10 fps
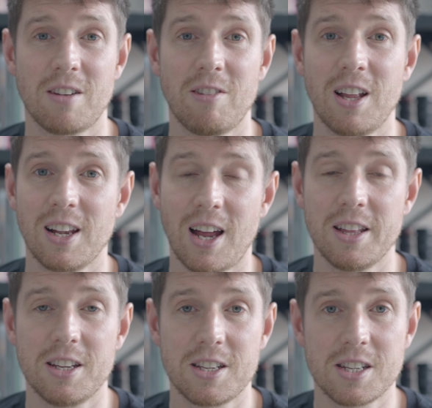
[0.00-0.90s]
I really
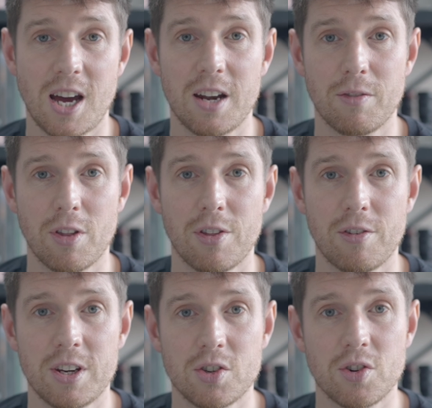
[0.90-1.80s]
like the design of the
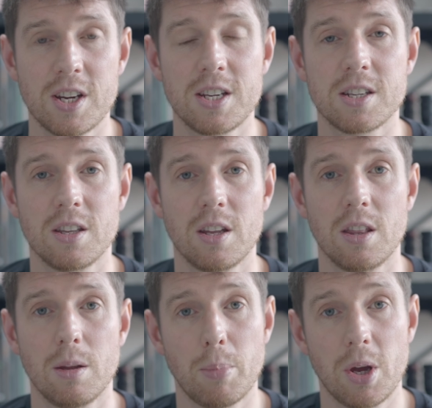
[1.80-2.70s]
3 trees
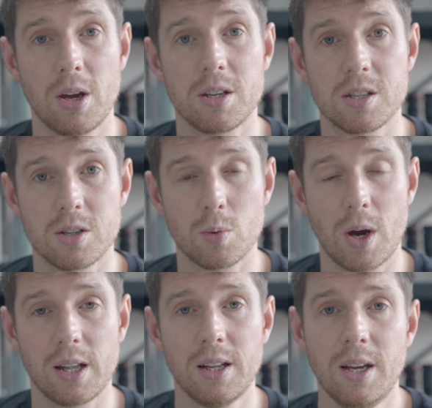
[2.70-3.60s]
and the birds as
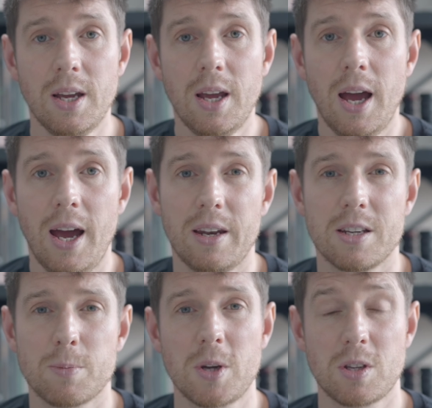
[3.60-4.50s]
well. And I
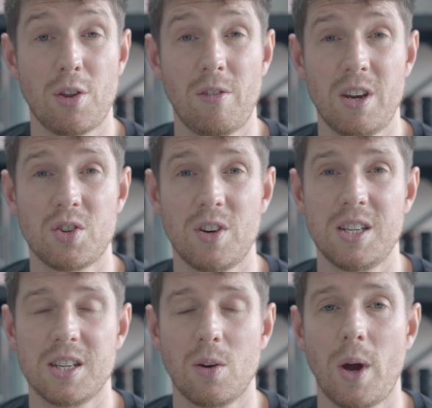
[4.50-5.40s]
suppose the 3
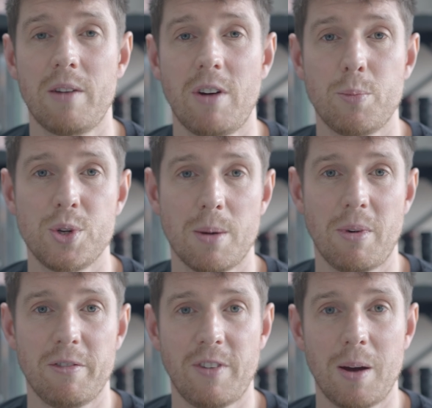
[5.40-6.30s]
trees in a way represent
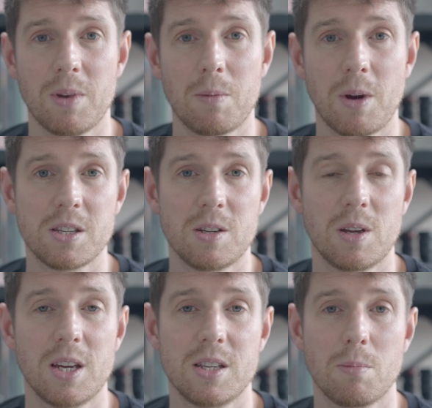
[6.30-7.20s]
my family, my 2
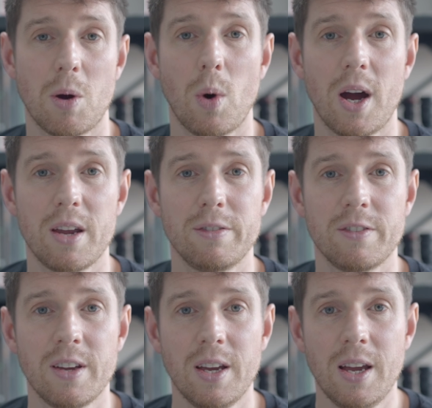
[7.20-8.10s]
kids and my wife.